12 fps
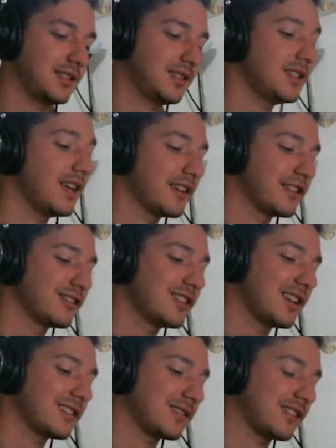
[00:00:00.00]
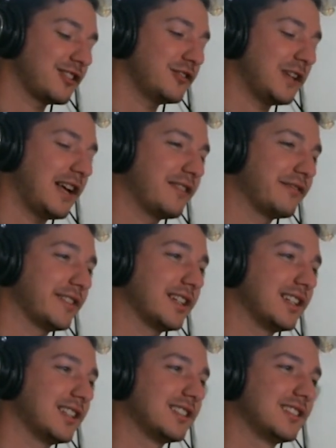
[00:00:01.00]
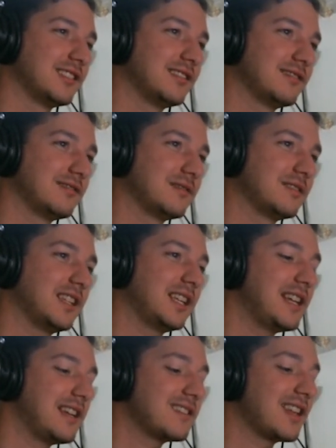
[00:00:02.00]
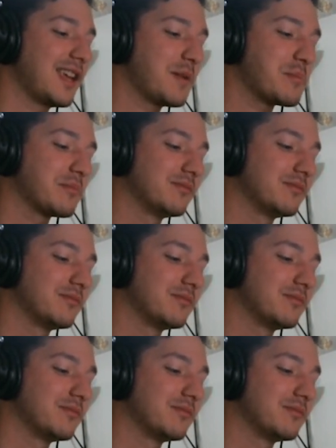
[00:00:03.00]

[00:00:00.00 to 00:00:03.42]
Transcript: Yeah, you don't have an end game.